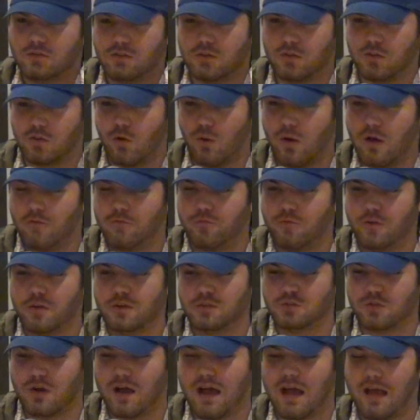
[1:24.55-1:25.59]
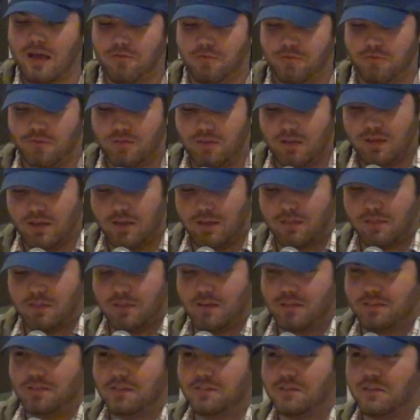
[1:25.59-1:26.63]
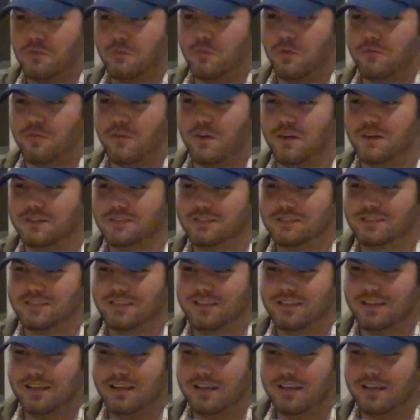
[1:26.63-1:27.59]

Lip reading: to go out for a drive. He thinks it's in reverse,